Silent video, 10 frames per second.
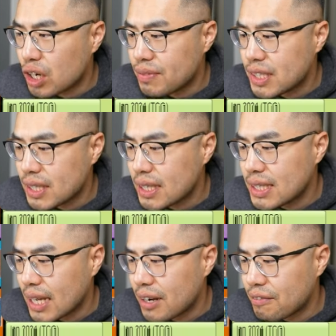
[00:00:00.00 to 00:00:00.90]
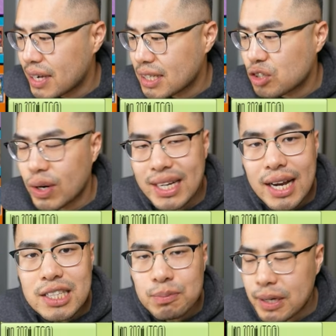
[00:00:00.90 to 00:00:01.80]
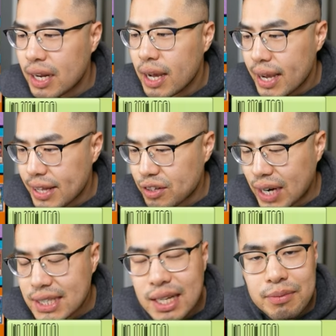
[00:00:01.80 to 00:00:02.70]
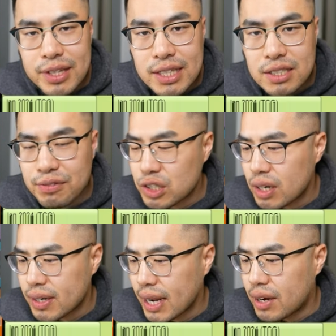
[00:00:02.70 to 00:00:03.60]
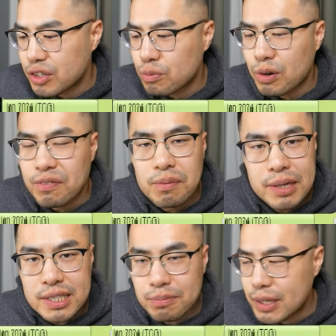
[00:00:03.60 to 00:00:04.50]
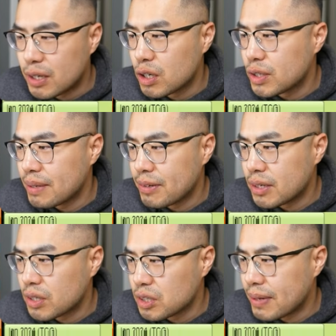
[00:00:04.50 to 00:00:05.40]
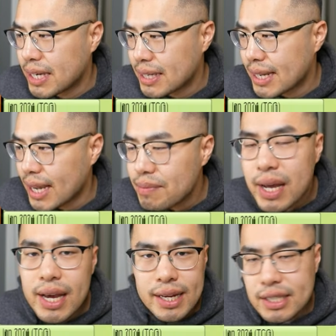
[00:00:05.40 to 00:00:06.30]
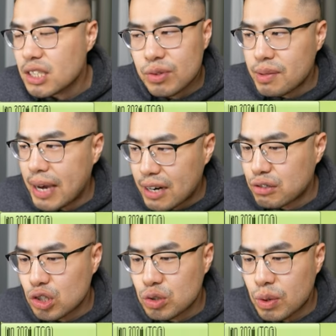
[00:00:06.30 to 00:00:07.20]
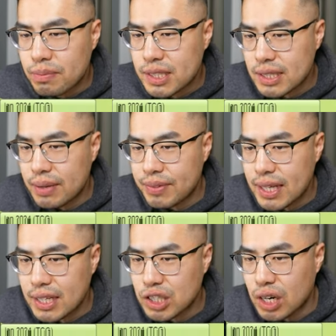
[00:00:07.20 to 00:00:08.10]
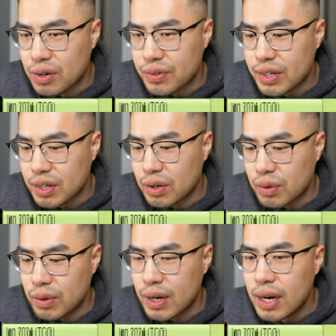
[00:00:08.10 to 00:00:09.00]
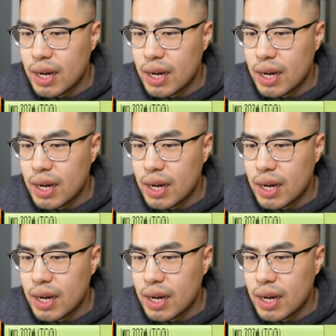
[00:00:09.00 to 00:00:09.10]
Obviously, the send effect is quite nice, but in the grand scheme of things, if you're starting out and you're more of a budget player, dipping your toes back into the game, it doesn't really matter if Druidswarm is something like a Sarner or,